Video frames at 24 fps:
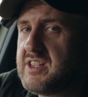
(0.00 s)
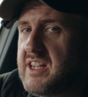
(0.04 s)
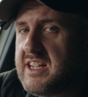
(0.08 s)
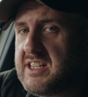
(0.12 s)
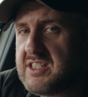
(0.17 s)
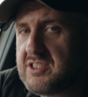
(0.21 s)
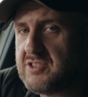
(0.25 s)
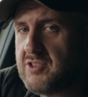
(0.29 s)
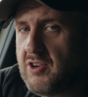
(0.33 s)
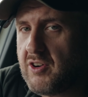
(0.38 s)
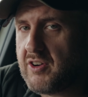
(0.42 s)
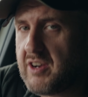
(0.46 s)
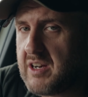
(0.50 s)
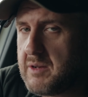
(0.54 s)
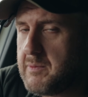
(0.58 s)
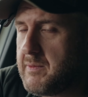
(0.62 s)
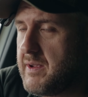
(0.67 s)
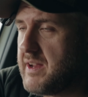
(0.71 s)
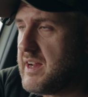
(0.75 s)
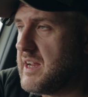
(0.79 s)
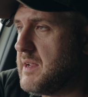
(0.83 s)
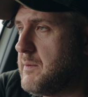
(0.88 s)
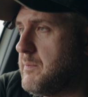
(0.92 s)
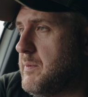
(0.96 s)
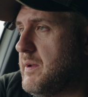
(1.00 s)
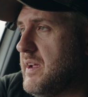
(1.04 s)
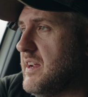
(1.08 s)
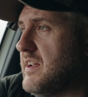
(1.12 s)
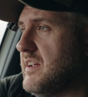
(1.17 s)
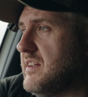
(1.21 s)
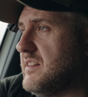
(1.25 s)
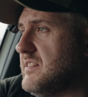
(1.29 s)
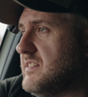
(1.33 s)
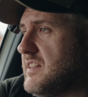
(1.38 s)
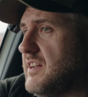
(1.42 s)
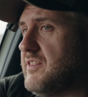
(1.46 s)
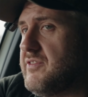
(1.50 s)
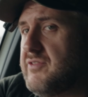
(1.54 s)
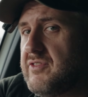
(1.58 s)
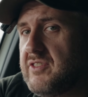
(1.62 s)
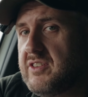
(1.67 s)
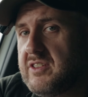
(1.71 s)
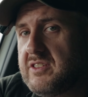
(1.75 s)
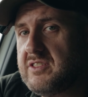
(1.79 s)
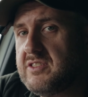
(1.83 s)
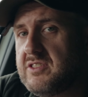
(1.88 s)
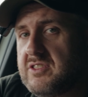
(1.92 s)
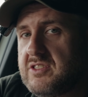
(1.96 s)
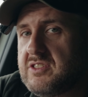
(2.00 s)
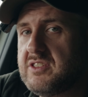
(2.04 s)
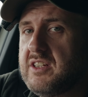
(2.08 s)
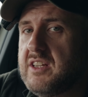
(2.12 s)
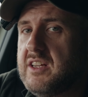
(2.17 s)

it's not going to make a big difference.